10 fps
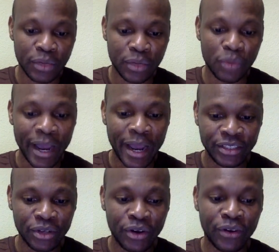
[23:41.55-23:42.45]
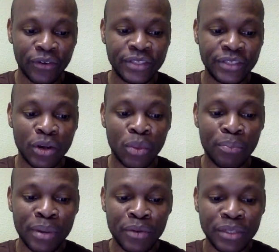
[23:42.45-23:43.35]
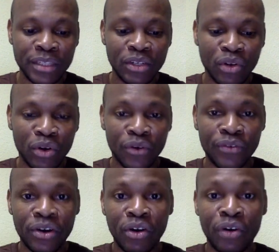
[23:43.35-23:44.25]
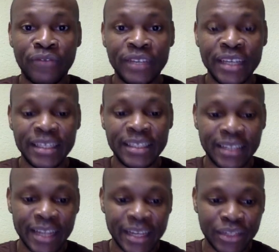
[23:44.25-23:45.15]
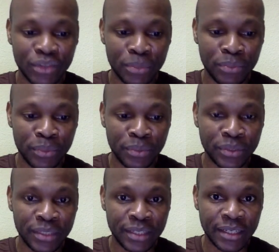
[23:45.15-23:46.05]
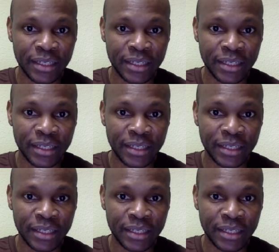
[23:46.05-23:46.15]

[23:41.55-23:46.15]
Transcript: rights of the comparative law of intellectual property.